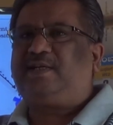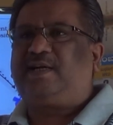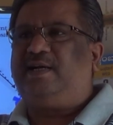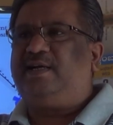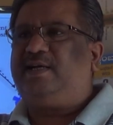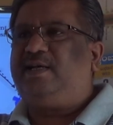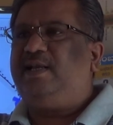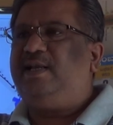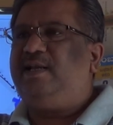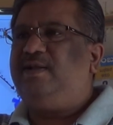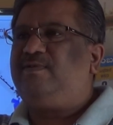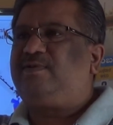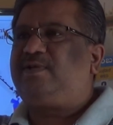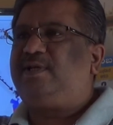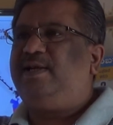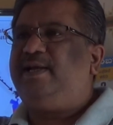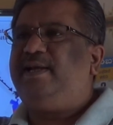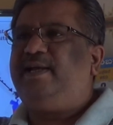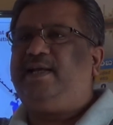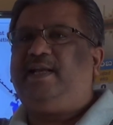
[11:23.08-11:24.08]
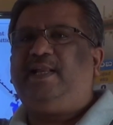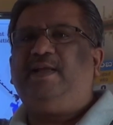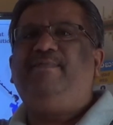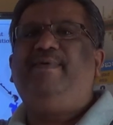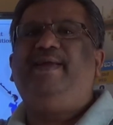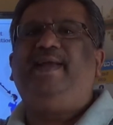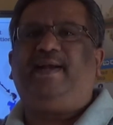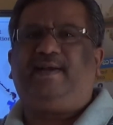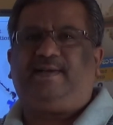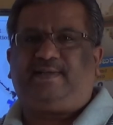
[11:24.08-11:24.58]
continuously
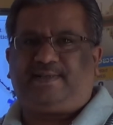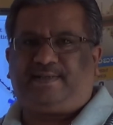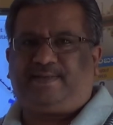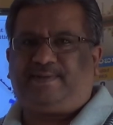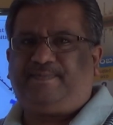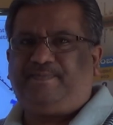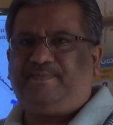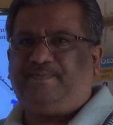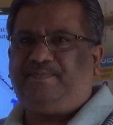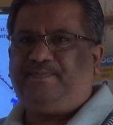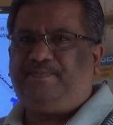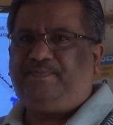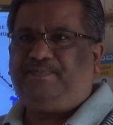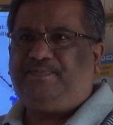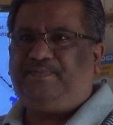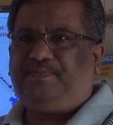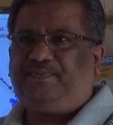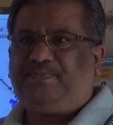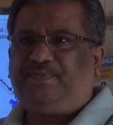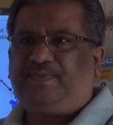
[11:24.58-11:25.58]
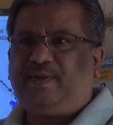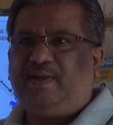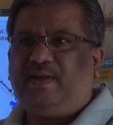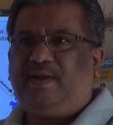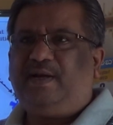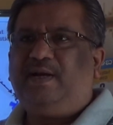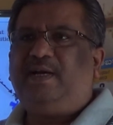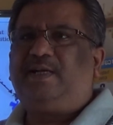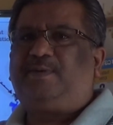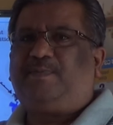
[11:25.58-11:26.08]
deviates.
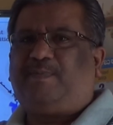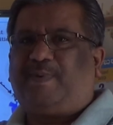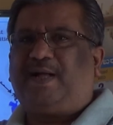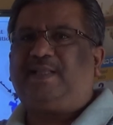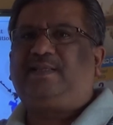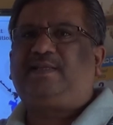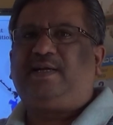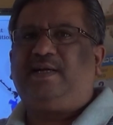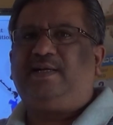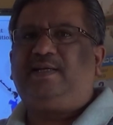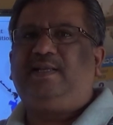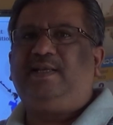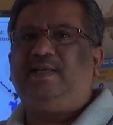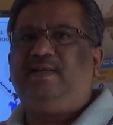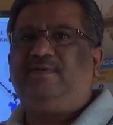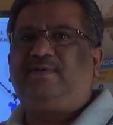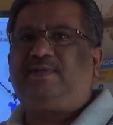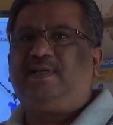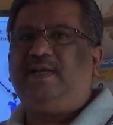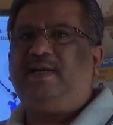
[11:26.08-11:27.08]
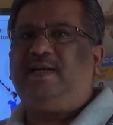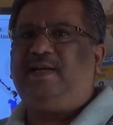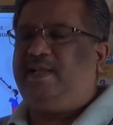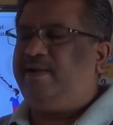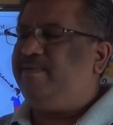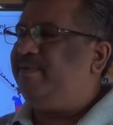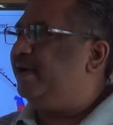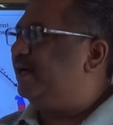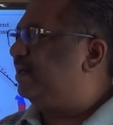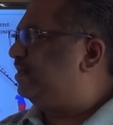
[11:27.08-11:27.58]
Its path continuously
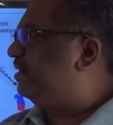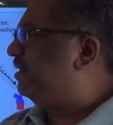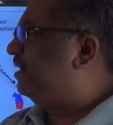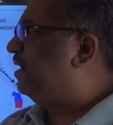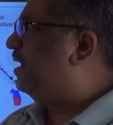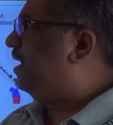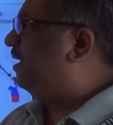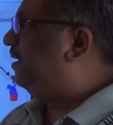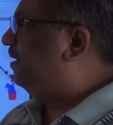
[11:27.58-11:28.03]
deviates, and